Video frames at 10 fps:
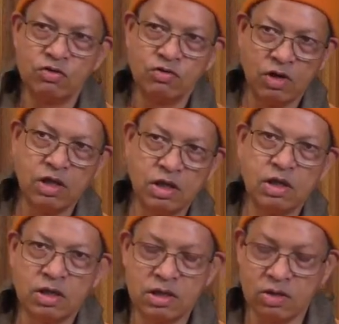when he
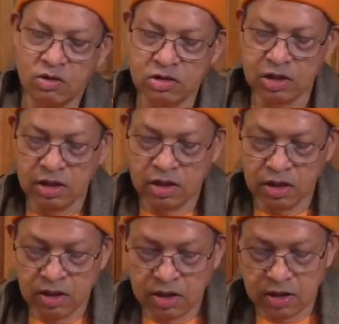heard all that,
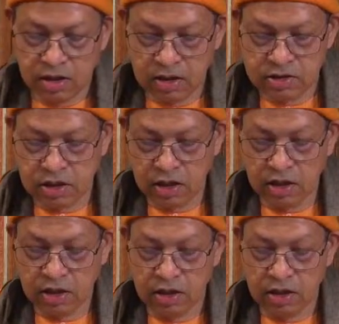he's saying,